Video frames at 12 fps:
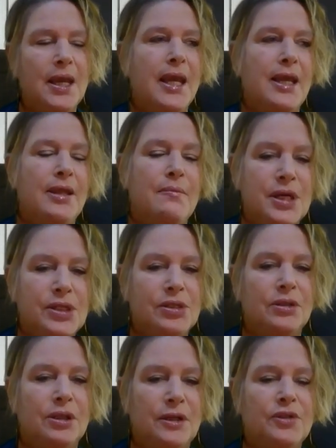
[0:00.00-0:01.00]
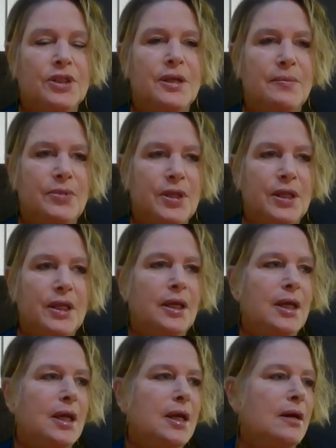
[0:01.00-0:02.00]
and the mixer lift is something
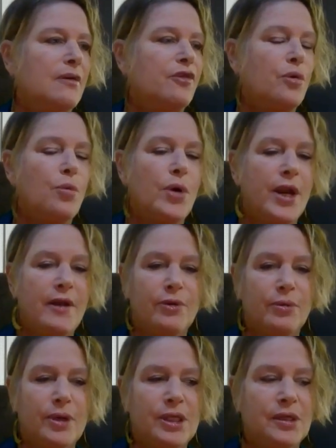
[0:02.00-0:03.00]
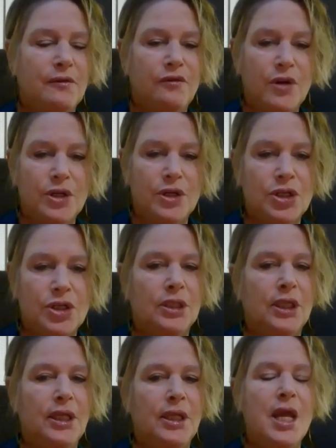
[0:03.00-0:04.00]
for whatever reason
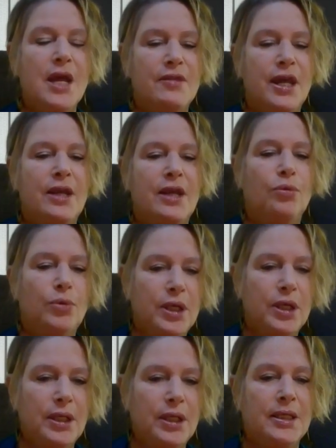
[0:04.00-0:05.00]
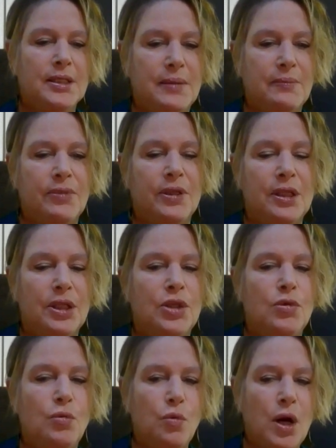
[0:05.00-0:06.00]
functionally that really is something that
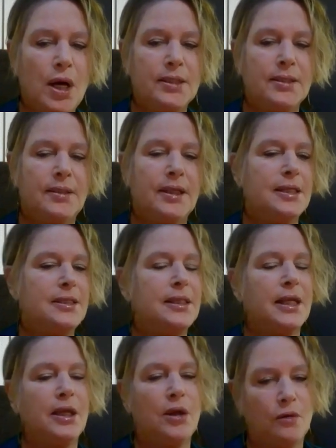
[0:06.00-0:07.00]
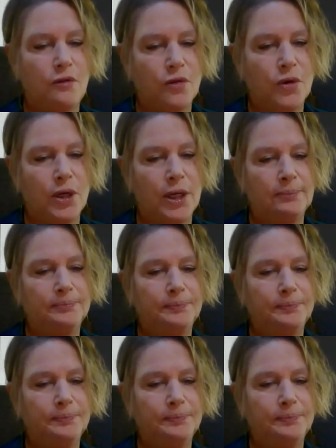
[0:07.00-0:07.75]
you want, then I say go for it.